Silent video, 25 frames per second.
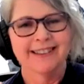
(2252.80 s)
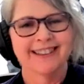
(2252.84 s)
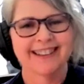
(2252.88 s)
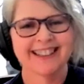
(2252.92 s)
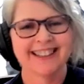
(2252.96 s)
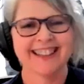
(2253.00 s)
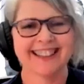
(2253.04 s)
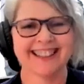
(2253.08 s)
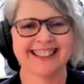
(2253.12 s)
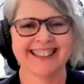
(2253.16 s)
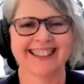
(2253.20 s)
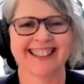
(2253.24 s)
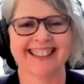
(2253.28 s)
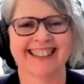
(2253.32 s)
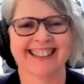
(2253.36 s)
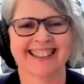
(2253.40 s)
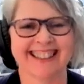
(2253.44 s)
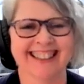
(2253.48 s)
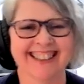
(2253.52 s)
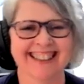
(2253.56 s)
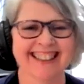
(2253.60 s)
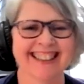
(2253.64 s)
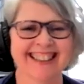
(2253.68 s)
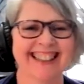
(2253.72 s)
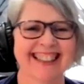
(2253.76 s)

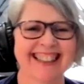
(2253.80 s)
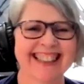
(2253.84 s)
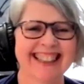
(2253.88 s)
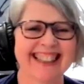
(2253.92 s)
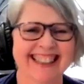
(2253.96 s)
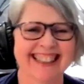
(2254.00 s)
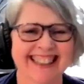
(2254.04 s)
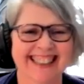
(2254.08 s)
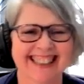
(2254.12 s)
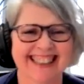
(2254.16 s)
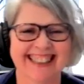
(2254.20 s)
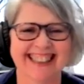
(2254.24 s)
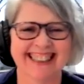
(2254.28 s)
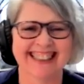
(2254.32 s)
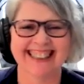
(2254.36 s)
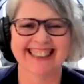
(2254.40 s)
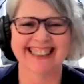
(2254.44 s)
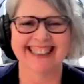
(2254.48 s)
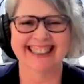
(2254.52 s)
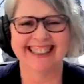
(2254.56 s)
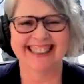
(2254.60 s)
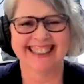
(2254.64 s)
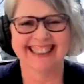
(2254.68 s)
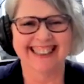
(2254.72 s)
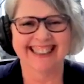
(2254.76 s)

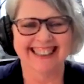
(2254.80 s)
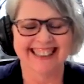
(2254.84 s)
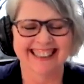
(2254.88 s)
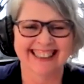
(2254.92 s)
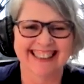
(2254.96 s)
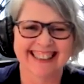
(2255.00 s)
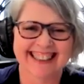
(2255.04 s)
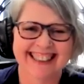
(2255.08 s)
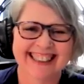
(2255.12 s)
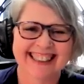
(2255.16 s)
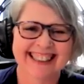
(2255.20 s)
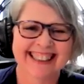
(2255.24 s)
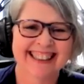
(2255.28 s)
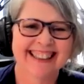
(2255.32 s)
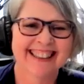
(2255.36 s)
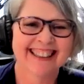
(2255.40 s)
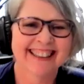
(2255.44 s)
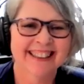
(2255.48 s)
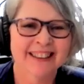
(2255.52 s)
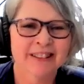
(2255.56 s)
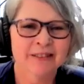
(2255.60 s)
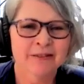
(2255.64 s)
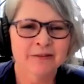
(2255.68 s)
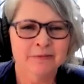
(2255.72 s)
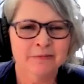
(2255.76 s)

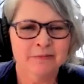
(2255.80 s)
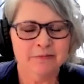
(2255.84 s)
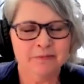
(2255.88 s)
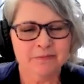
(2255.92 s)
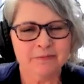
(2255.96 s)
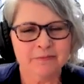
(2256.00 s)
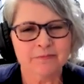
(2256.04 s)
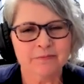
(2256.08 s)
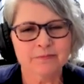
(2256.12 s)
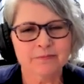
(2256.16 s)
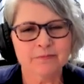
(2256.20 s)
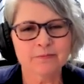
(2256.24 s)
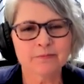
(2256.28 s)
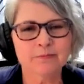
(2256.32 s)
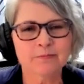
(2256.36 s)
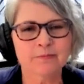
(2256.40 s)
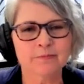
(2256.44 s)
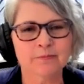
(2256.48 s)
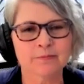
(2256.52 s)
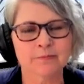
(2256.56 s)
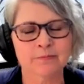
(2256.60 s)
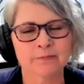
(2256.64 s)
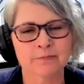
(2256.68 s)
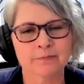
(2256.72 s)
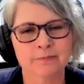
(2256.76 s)

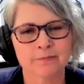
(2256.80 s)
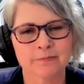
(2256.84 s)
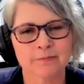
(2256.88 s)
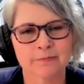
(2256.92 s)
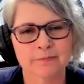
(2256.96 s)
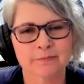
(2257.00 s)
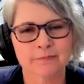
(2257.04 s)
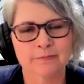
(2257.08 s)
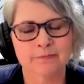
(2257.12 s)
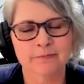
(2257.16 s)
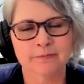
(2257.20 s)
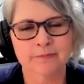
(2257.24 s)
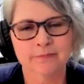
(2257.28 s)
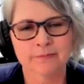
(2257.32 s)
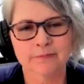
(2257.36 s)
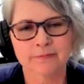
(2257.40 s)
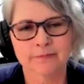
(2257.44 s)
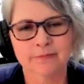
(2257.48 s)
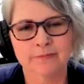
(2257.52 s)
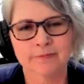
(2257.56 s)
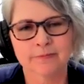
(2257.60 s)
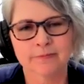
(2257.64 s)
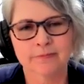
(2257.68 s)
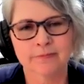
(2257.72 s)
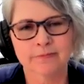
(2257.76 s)

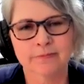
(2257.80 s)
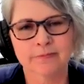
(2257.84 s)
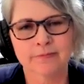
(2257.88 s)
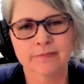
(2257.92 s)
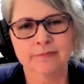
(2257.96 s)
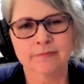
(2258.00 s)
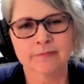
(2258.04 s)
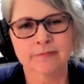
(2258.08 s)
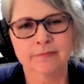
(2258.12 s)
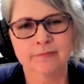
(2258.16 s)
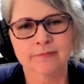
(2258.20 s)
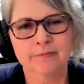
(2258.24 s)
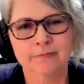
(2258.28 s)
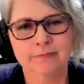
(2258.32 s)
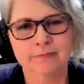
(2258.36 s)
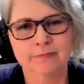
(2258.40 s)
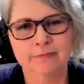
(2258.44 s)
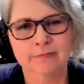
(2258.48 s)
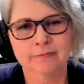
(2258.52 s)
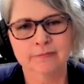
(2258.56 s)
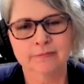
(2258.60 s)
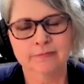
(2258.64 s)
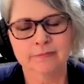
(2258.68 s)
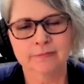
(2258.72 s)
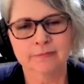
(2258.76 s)

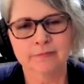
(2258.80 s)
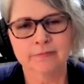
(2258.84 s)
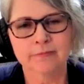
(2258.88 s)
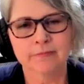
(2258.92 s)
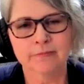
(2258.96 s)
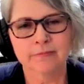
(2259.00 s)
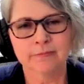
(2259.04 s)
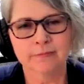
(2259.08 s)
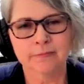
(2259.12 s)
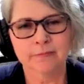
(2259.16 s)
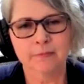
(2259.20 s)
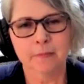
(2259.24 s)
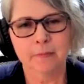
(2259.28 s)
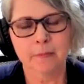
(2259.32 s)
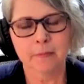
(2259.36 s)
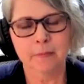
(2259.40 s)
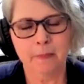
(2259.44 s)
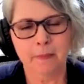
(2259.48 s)
(not speaking)